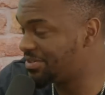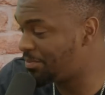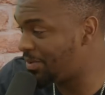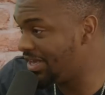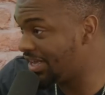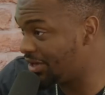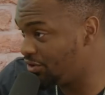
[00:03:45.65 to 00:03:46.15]
So
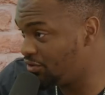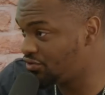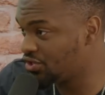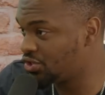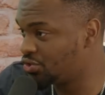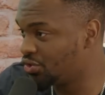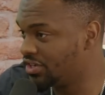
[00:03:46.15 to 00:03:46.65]
PK, you've
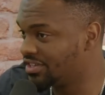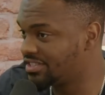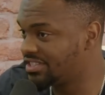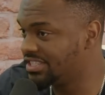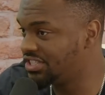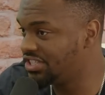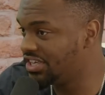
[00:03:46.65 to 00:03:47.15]
just joined us
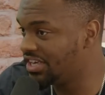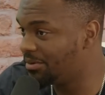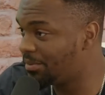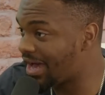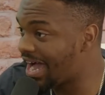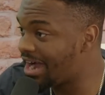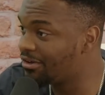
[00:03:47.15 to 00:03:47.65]
this year,
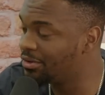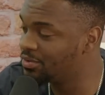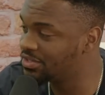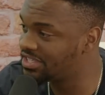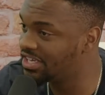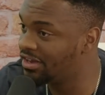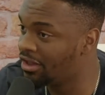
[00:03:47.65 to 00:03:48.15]
but Harry
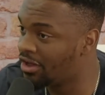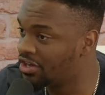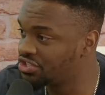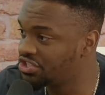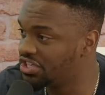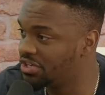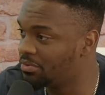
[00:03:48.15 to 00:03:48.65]
was here
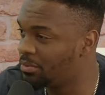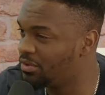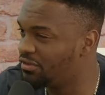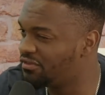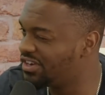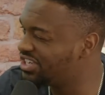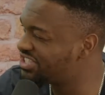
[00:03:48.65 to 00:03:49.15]
last year when we
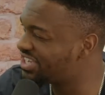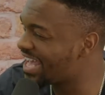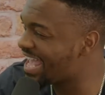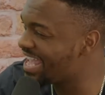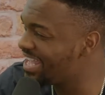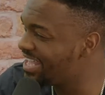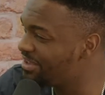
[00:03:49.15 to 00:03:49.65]
finished
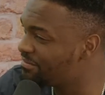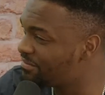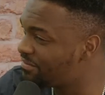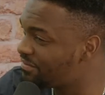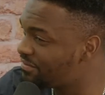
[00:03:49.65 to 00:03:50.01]
8th.